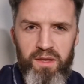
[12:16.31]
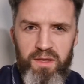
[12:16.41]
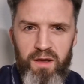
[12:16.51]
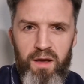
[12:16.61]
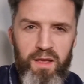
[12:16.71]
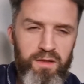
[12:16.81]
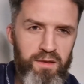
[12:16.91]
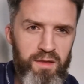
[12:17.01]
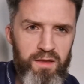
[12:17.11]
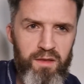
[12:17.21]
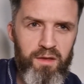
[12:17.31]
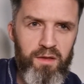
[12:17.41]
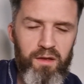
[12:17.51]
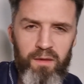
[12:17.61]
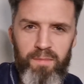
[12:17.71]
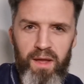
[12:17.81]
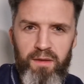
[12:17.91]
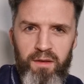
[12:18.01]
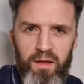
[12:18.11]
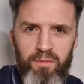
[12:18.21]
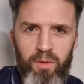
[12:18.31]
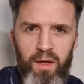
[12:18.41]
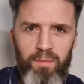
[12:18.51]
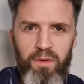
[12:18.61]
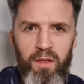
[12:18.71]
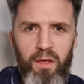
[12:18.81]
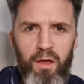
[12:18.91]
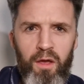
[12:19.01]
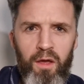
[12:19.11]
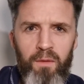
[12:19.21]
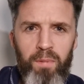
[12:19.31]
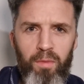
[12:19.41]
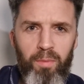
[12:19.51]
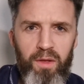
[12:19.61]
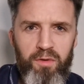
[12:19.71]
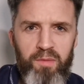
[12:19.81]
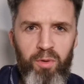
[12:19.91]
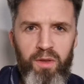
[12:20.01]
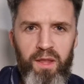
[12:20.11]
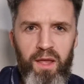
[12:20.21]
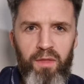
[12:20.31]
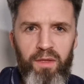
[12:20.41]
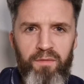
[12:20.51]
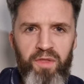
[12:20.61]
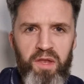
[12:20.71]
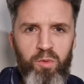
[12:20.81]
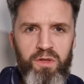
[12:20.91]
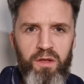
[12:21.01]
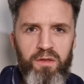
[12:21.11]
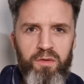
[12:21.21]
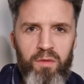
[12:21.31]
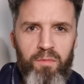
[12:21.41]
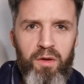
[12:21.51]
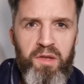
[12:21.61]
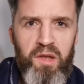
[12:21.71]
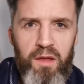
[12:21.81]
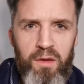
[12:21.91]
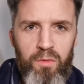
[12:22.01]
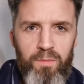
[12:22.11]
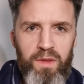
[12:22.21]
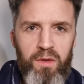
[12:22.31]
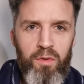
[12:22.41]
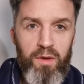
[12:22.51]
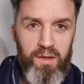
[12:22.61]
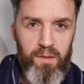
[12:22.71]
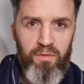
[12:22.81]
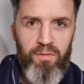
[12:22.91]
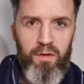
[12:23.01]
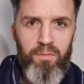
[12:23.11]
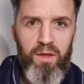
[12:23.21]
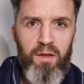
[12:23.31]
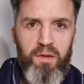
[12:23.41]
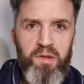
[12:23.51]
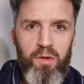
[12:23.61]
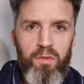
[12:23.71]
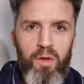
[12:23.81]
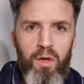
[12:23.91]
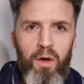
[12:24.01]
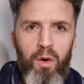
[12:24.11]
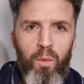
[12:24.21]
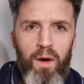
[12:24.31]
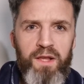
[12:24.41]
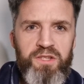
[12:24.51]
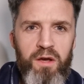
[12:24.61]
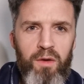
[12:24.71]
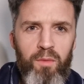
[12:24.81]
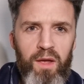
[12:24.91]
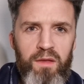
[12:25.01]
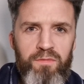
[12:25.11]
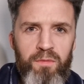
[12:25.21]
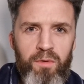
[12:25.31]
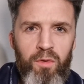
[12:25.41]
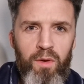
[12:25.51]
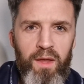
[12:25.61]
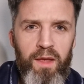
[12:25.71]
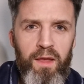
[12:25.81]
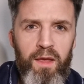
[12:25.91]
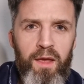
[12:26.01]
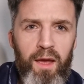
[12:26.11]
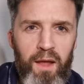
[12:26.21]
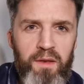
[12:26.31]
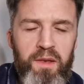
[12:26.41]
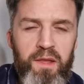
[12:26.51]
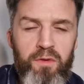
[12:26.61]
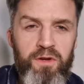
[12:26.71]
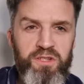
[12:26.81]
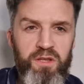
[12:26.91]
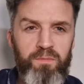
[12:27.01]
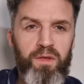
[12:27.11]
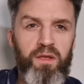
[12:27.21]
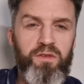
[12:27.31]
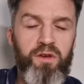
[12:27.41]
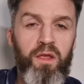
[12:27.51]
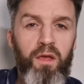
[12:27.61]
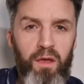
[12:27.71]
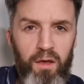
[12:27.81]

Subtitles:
Did he die? Did he come back to life? What happened? Bob the Builder is pointing out that if this were done to a mosque, it would be called Islamophobia. So why shy away from calling it anti-Christian bigotry?